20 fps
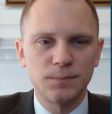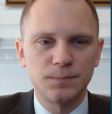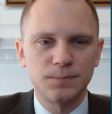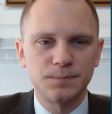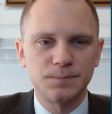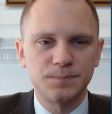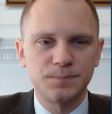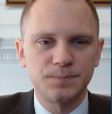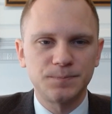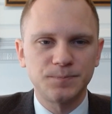
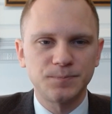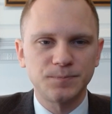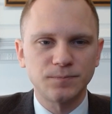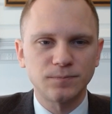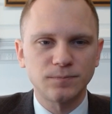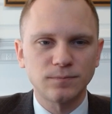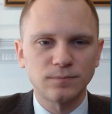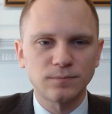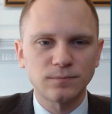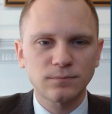
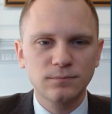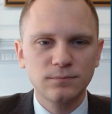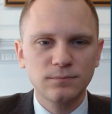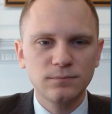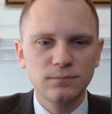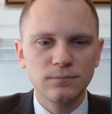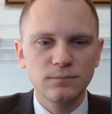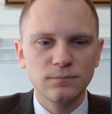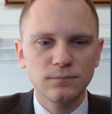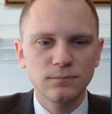
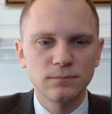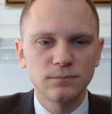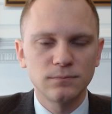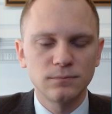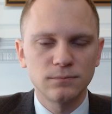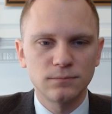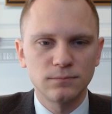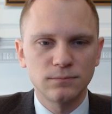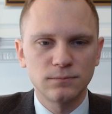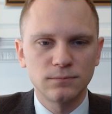
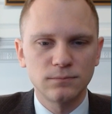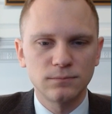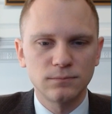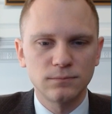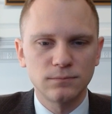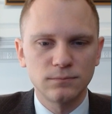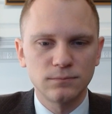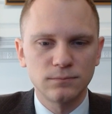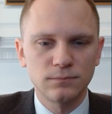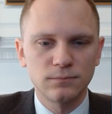
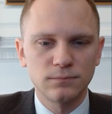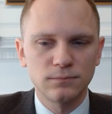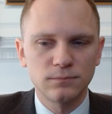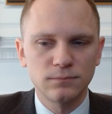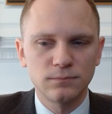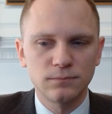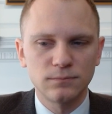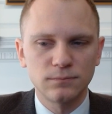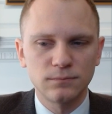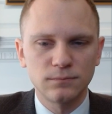
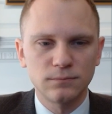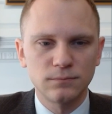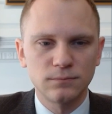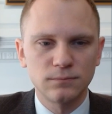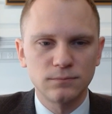(silent)